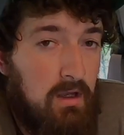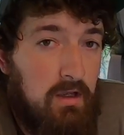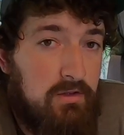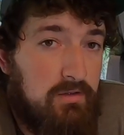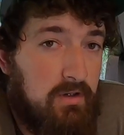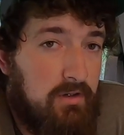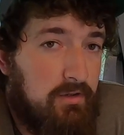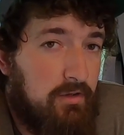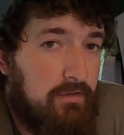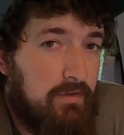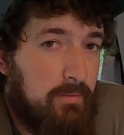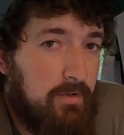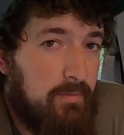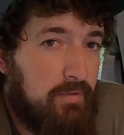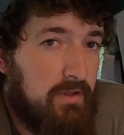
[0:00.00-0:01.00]
So I don't know if
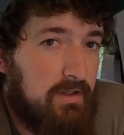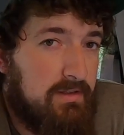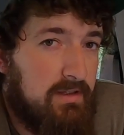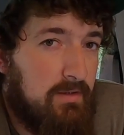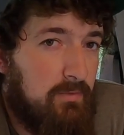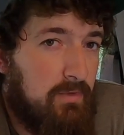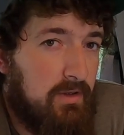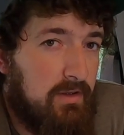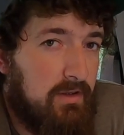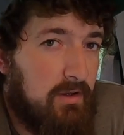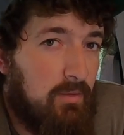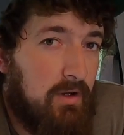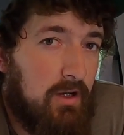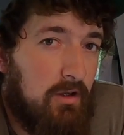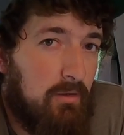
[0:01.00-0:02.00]
I'm going to put this in with
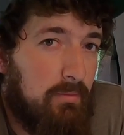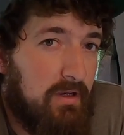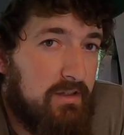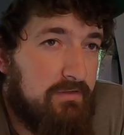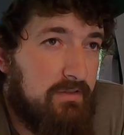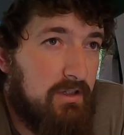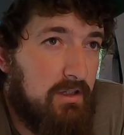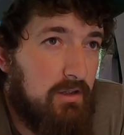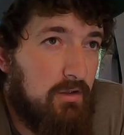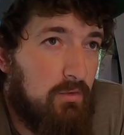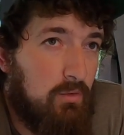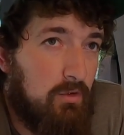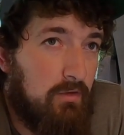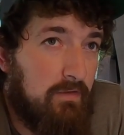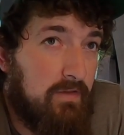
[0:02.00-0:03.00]
a regular bus video
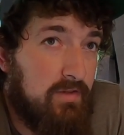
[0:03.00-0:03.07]
or if